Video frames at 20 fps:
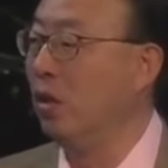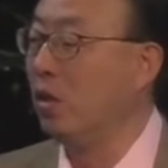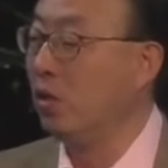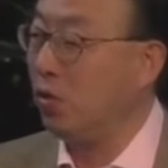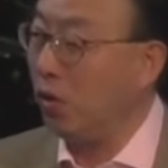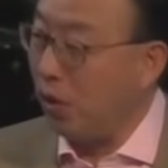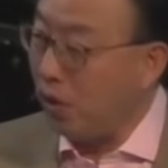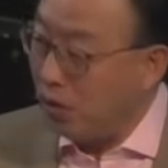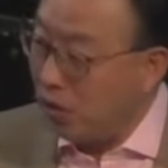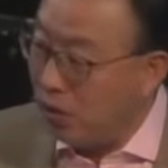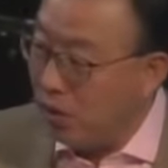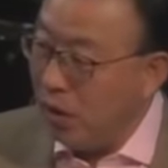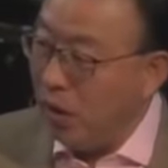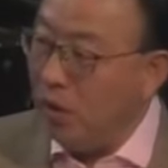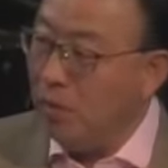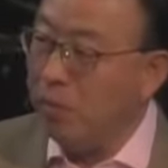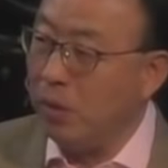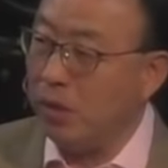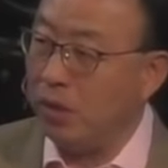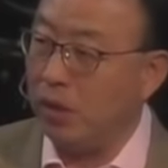So there's an
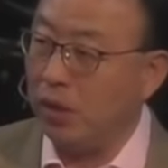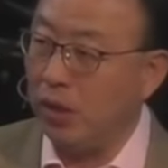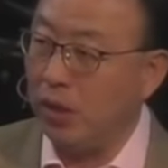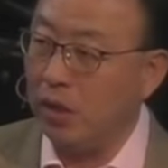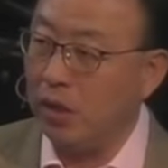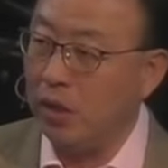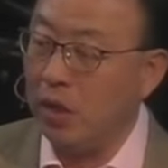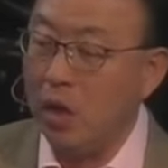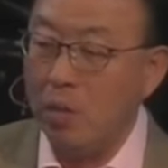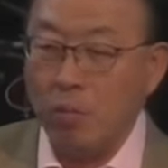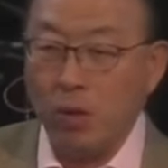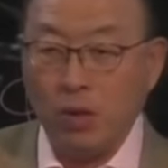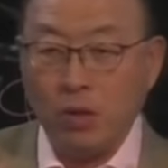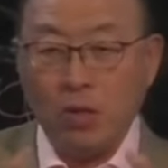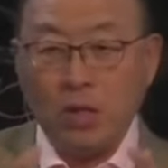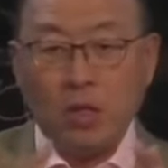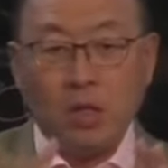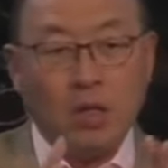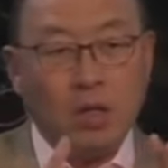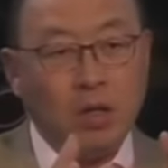enmity. But
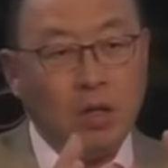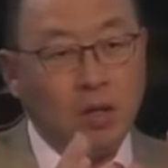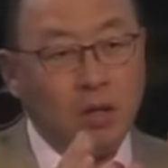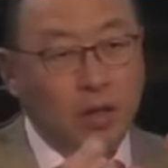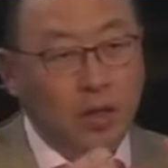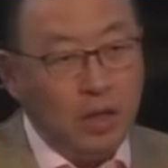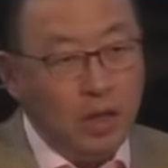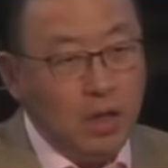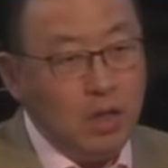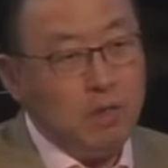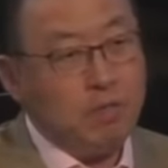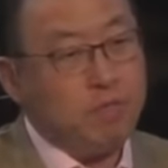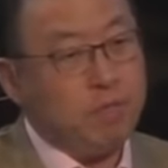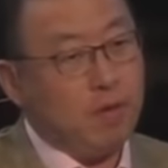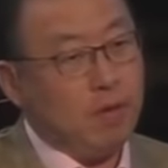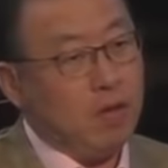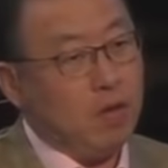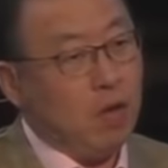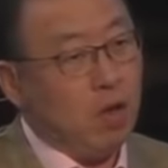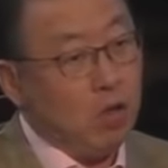Eve
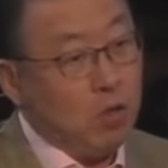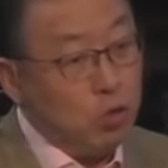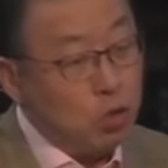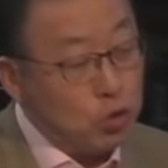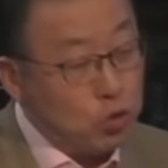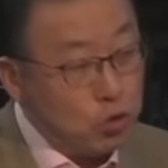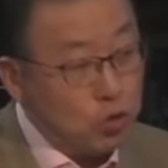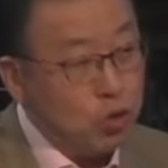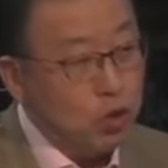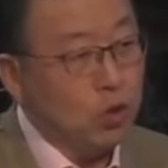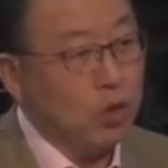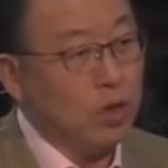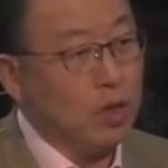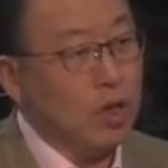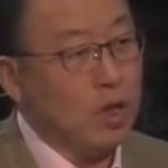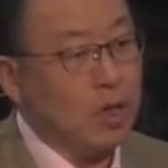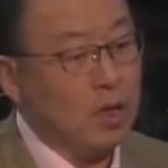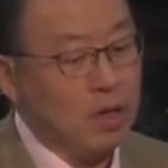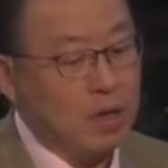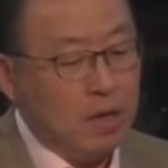
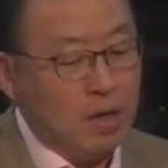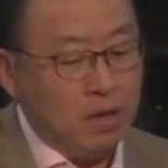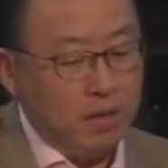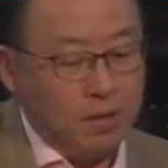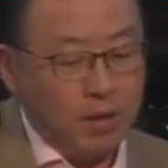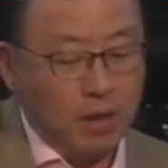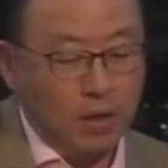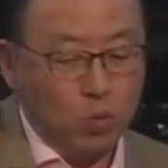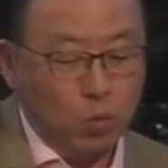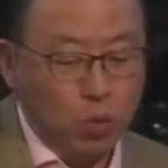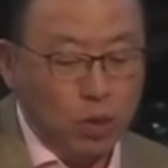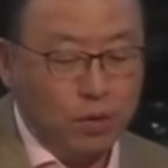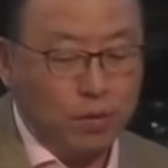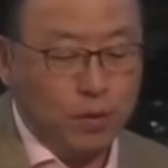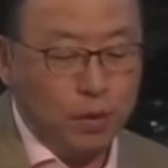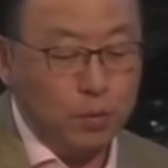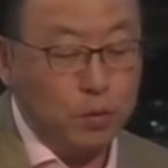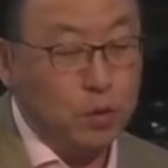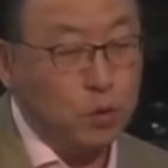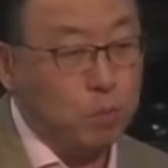understood that with
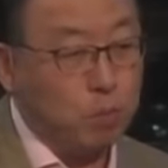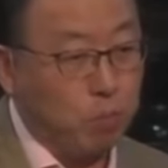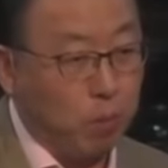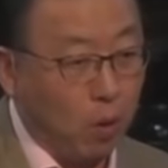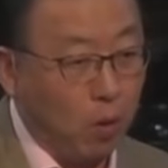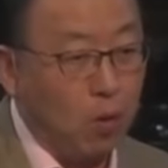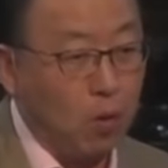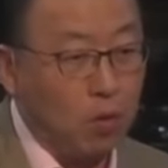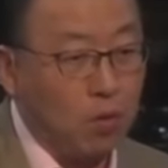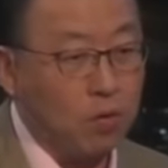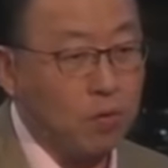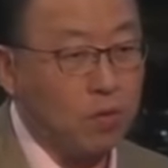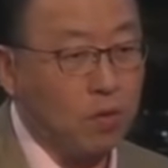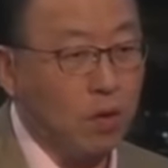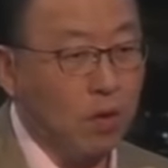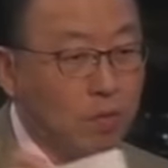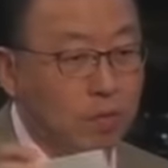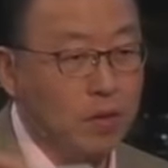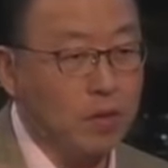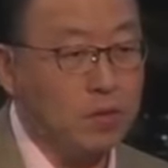this birth
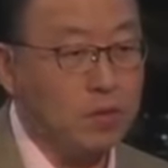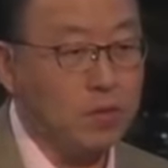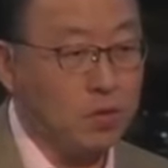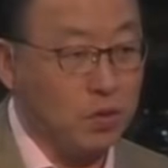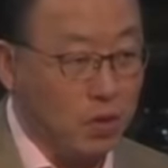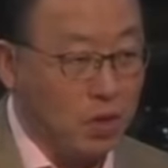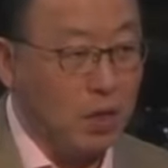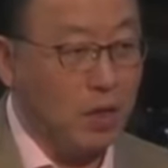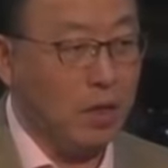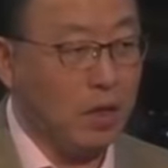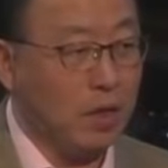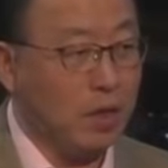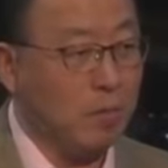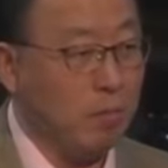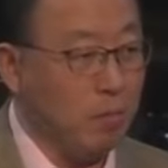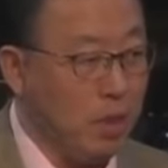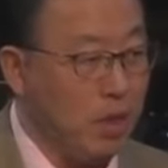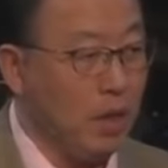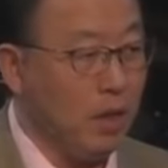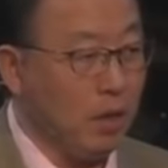of this seed,
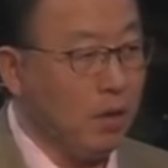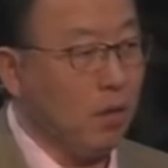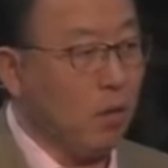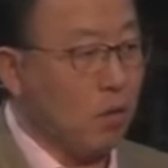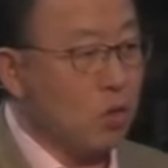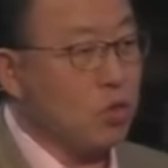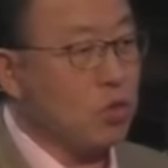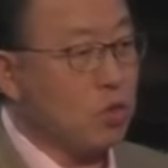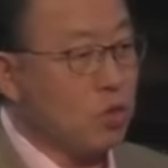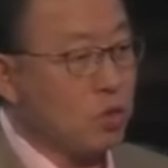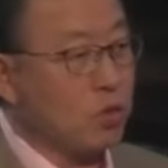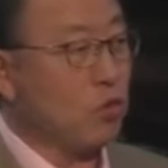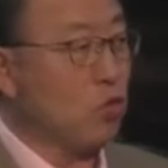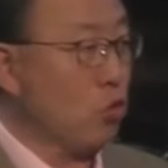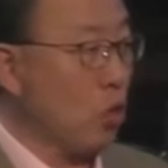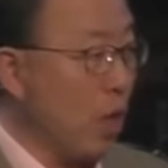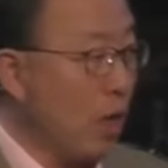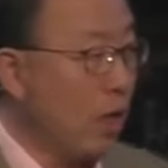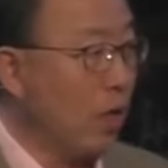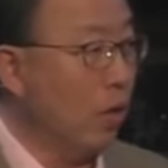meaning her
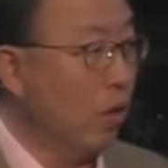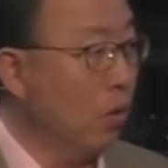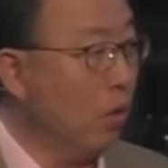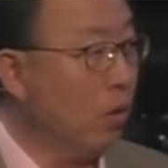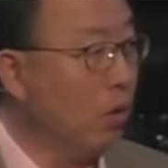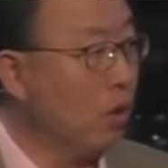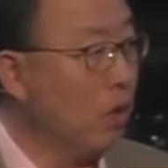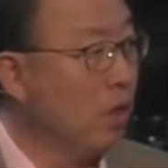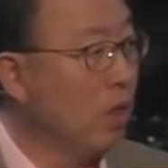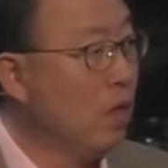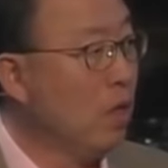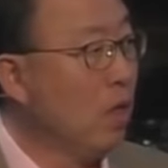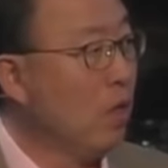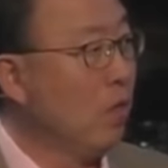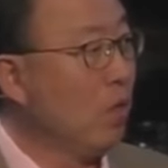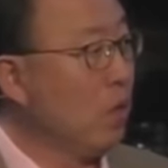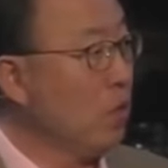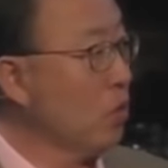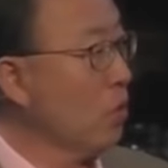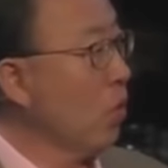child,
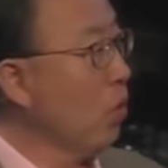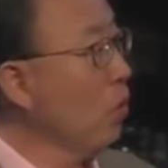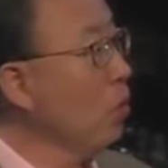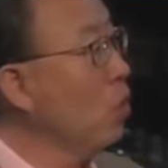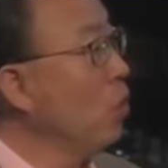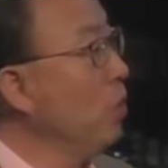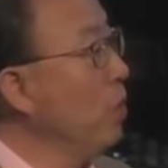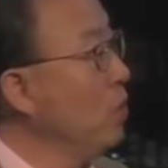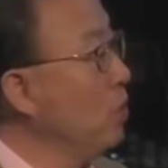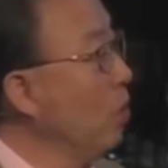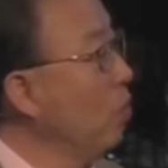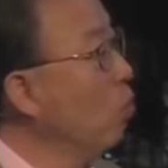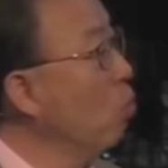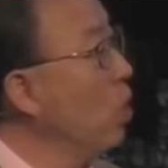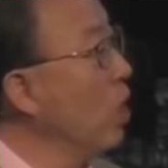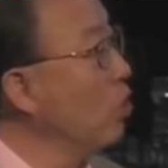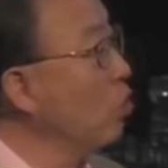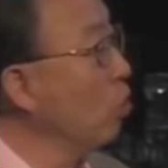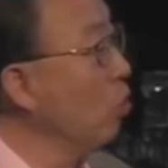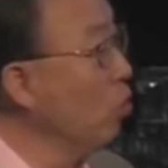there is going to be some
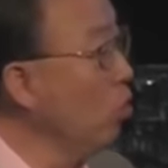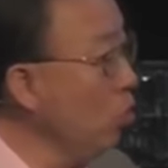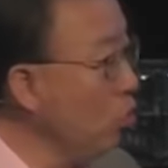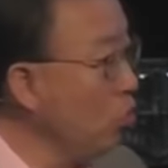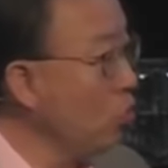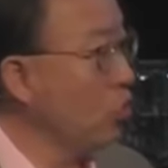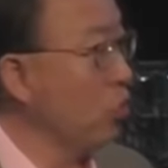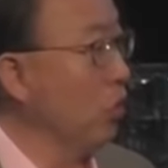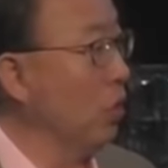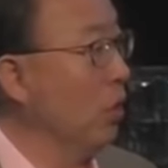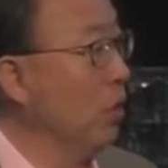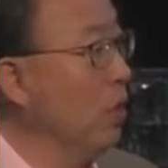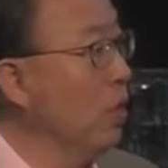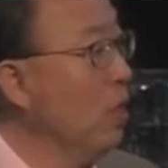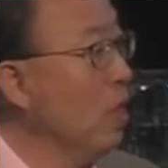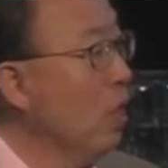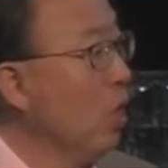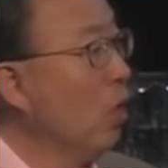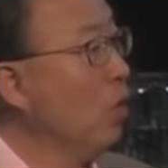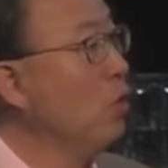resolution,
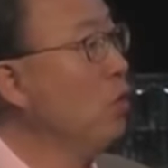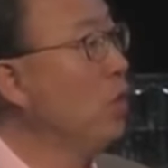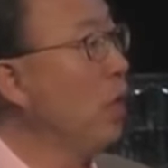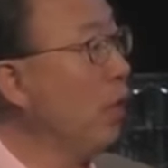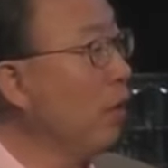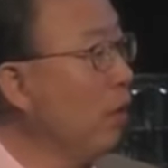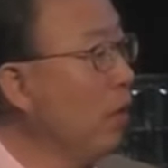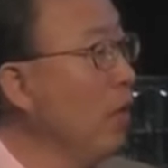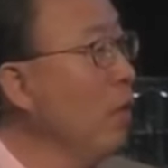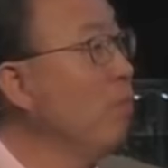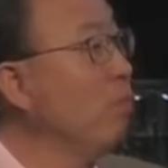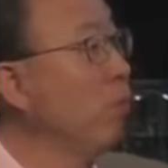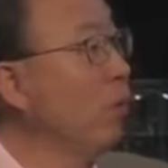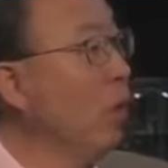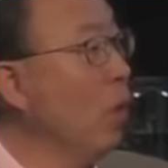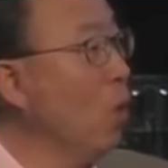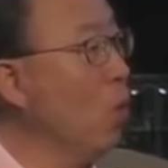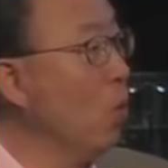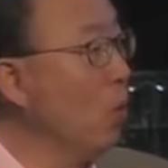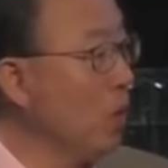a deadly
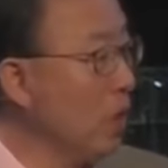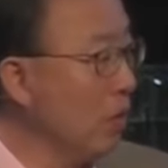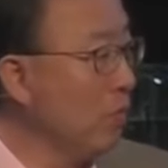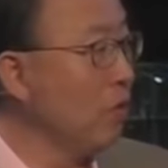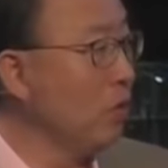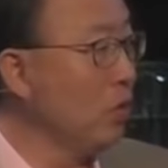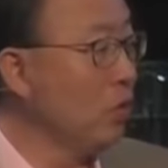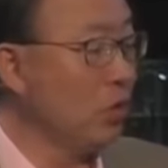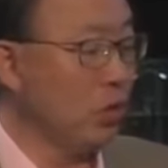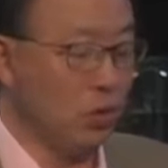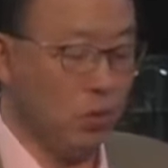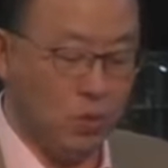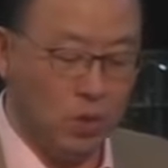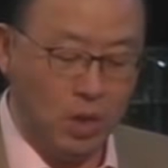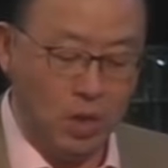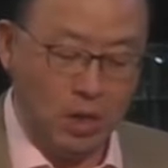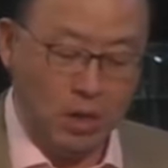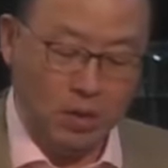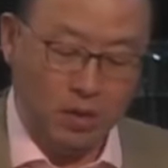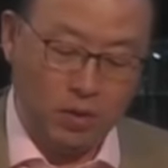blow given to
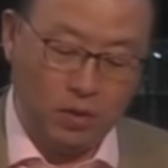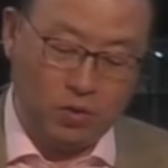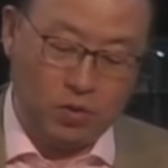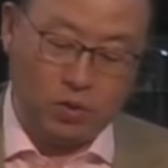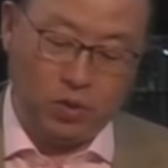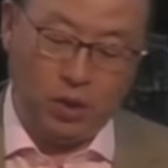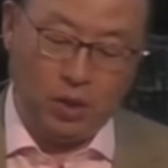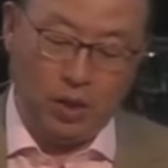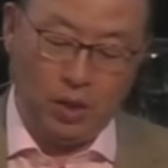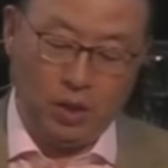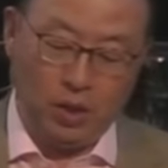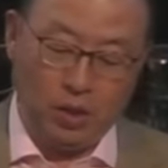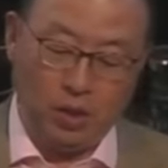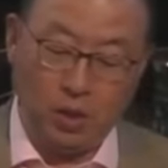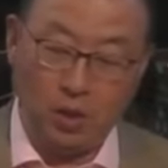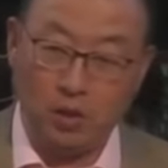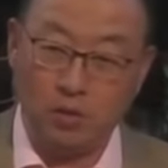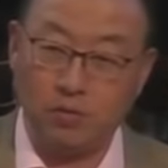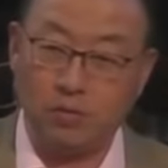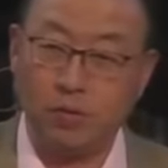the seed
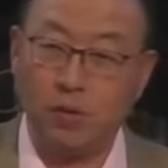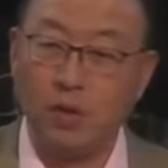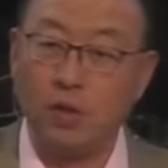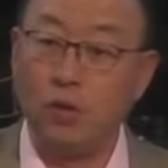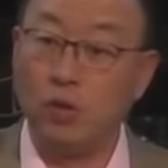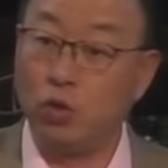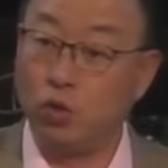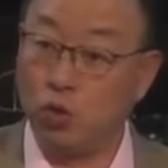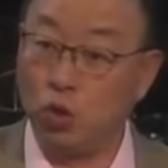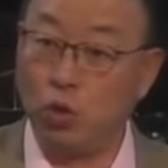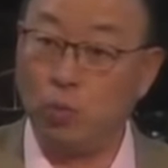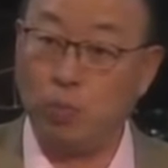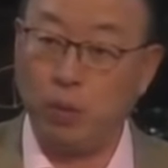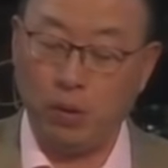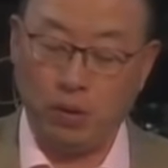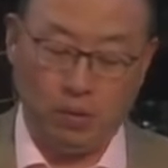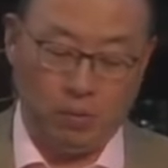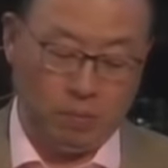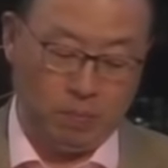of the serpent.